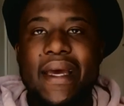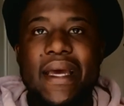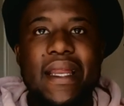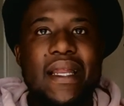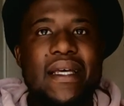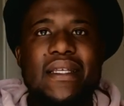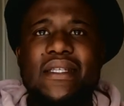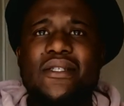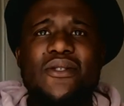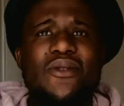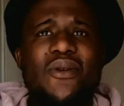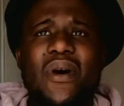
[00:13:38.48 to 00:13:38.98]
It
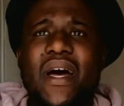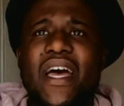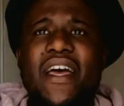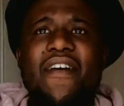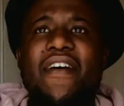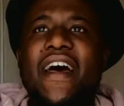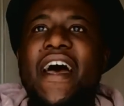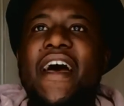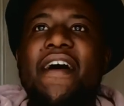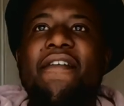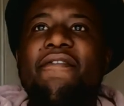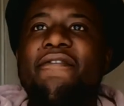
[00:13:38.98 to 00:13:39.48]
doesn't snow.
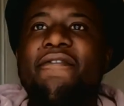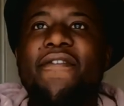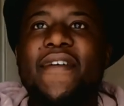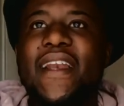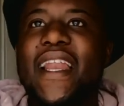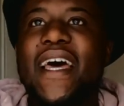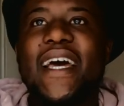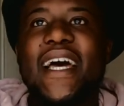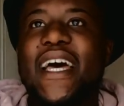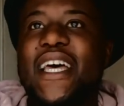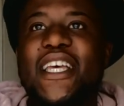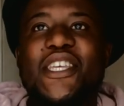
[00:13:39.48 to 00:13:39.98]
I
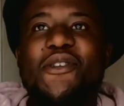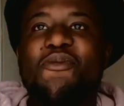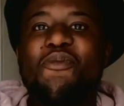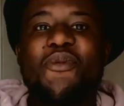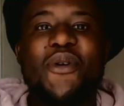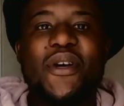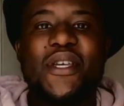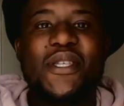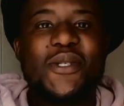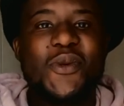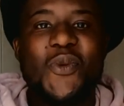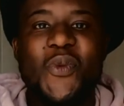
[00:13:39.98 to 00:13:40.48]
feel like I
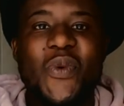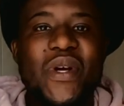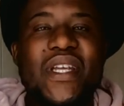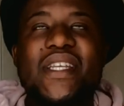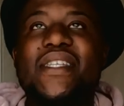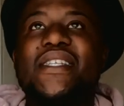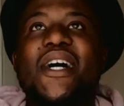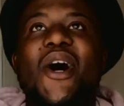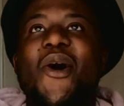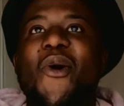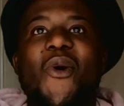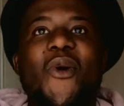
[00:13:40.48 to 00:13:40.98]
experienced
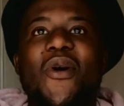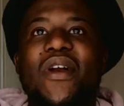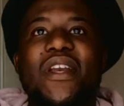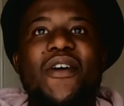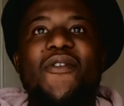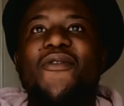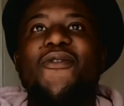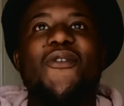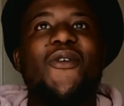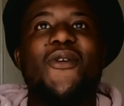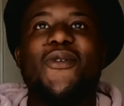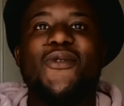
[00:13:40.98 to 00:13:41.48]
winter
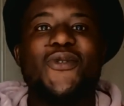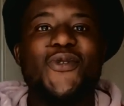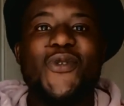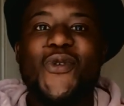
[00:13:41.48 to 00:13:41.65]
only for